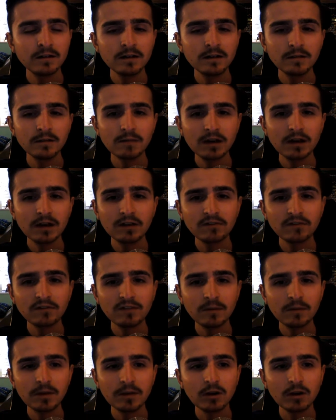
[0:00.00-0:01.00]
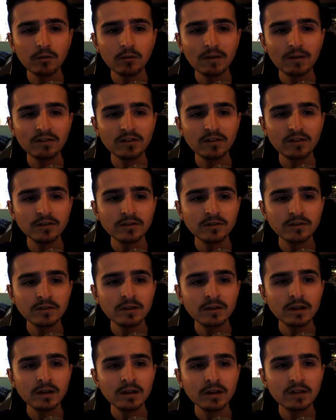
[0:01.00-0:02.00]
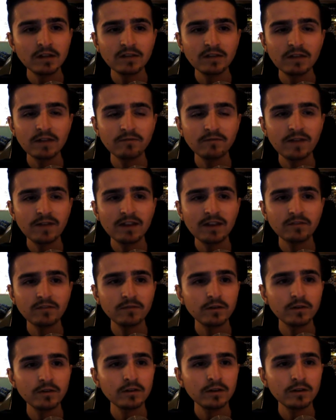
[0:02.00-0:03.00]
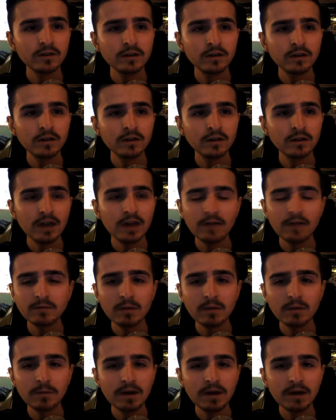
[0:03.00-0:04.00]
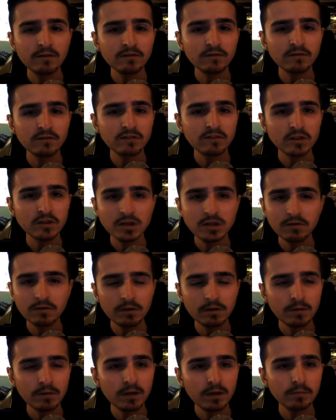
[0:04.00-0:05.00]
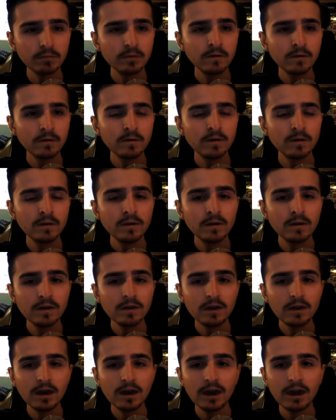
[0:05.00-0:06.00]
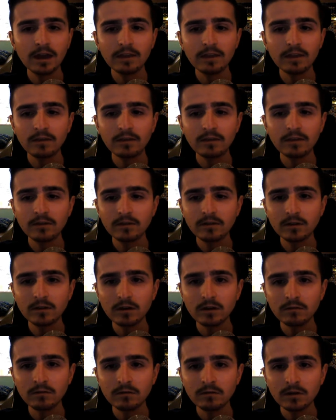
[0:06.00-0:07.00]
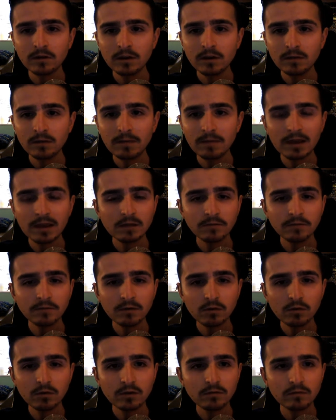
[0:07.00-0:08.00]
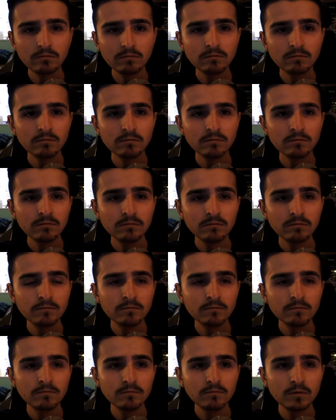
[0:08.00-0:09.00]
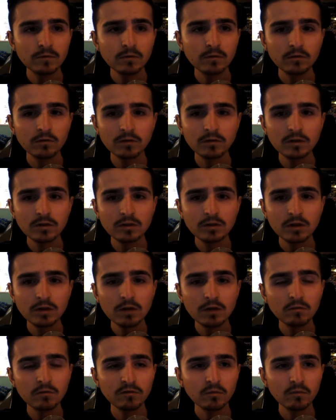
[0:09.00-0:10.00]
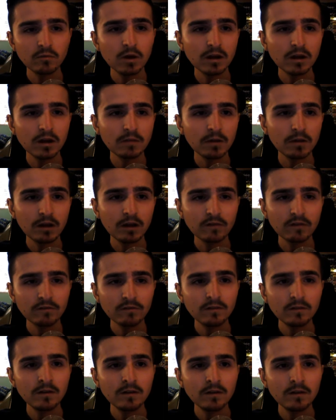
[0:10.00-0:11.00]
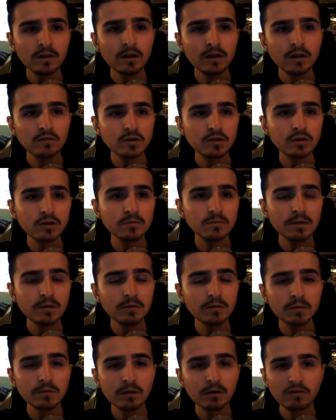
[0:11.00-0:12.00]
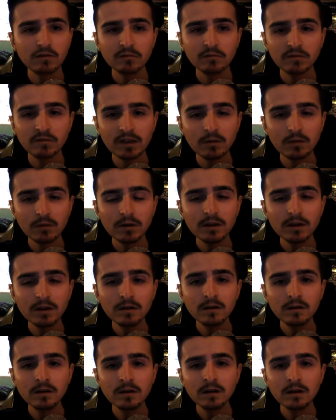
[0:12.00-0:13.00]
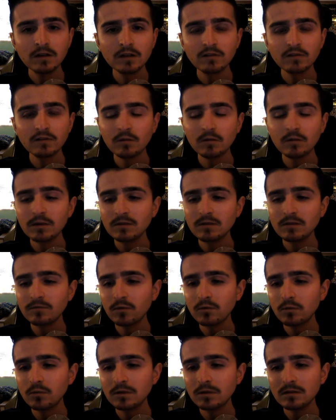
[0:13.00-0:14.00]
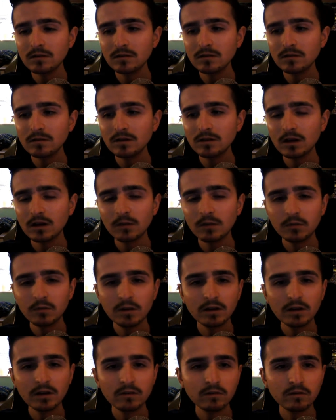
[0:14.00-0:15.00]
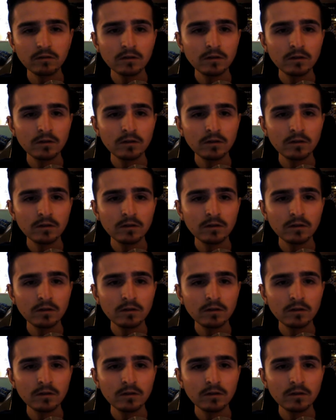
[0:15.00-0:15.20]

my cousin sent me a long message saying thanks for having my parents and cheering them up, and you know, making them feel good, because she was working, my cousin, so she couldn't be with them at Christmas anyway. So we thought we, you know, come to England,